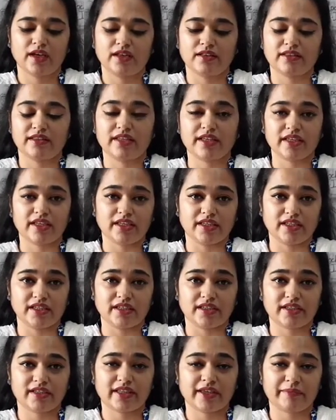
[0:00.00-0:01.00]
the
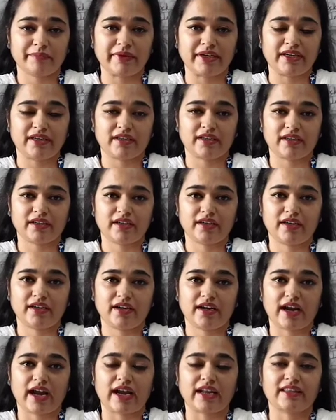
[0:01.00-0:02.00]
year they minted,
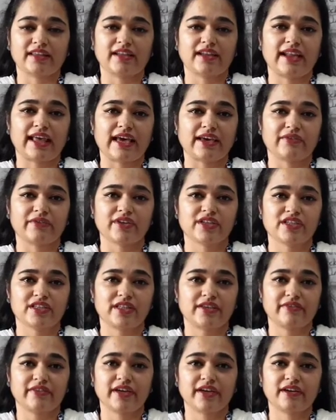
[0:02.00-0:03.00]
and the language
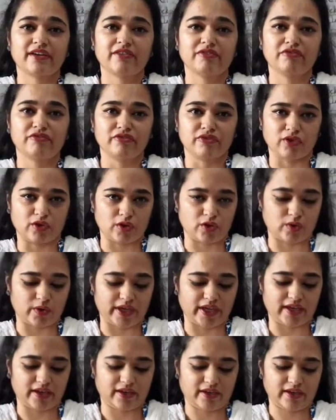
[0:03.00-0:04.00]
they were
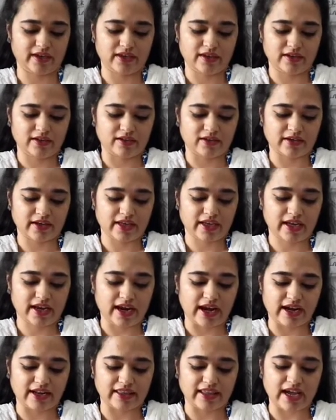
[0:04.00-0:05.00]
following. Okay,
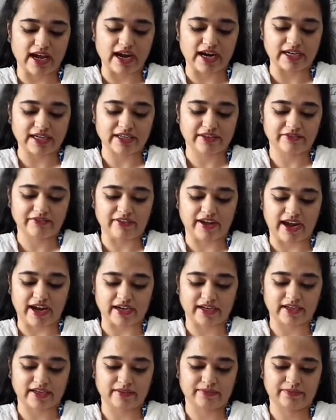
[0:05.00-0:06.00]
and the
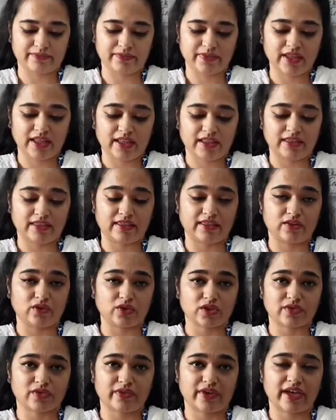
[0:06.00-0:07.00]
artifact.
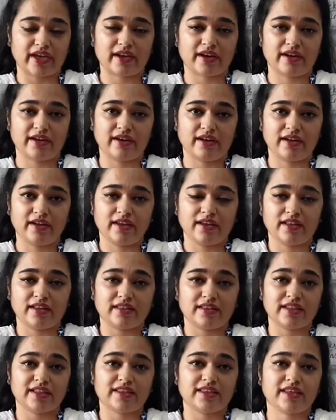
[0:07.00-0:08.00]
Those were
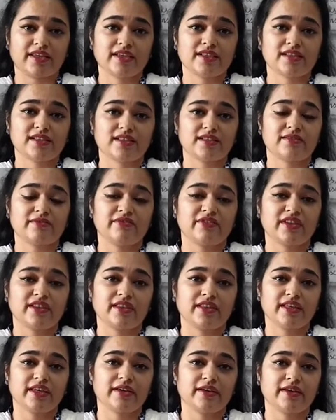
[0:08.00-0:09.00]
the things
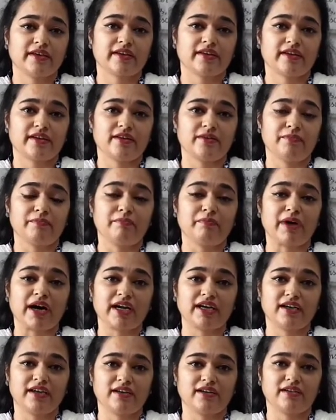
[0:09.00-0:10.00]
with the
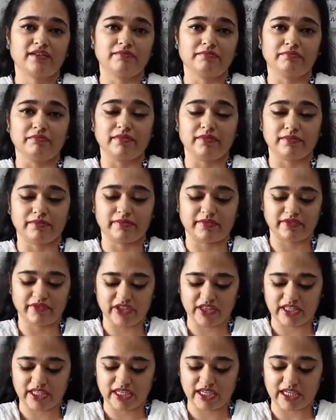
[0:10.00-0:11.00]
mud,
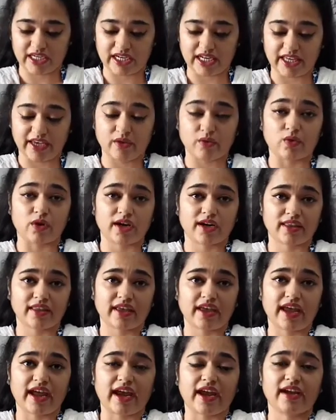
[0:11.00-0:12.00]
with the clay what
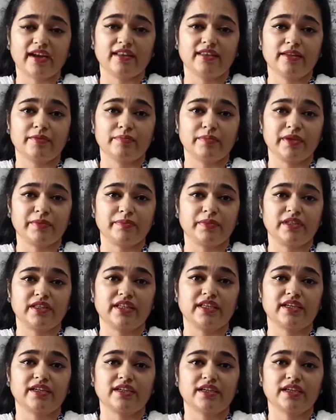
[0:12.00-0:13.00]
they had.
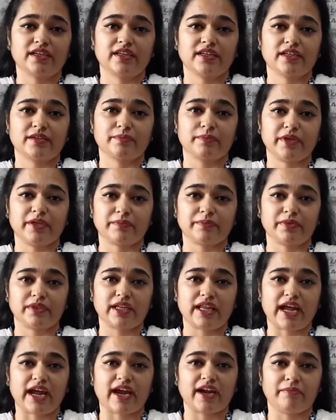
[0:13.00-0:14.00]
The earlier
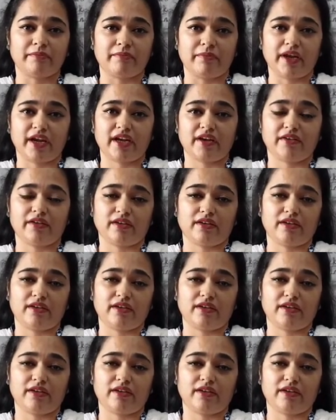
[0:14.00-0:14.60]
people had made